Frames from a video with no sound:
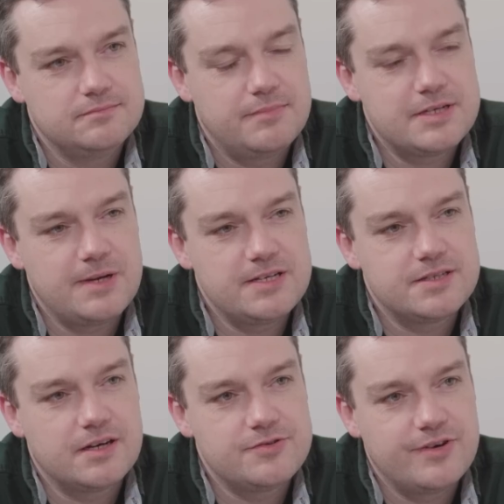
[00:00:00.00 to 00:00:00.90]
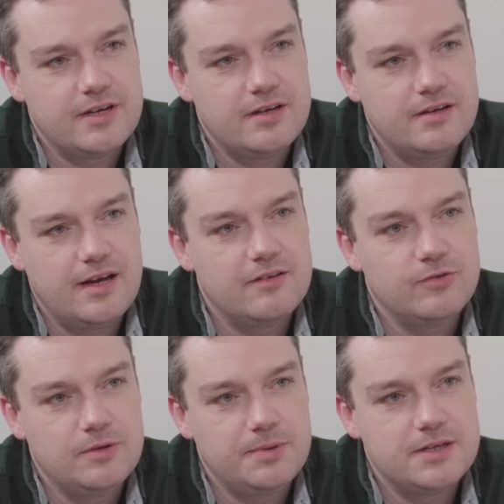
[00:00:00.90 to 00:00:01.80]
Best place to go drinking out of
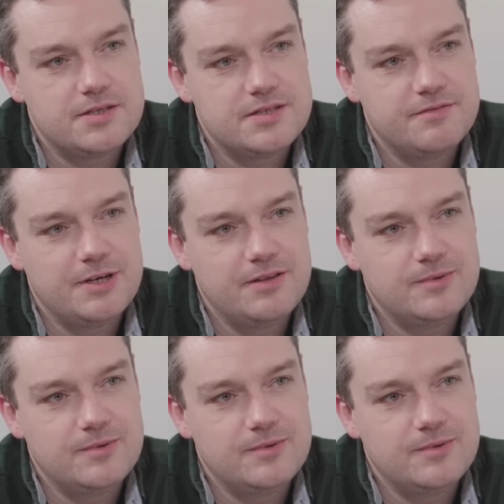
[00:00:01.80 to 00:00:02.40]
all the places you've been in the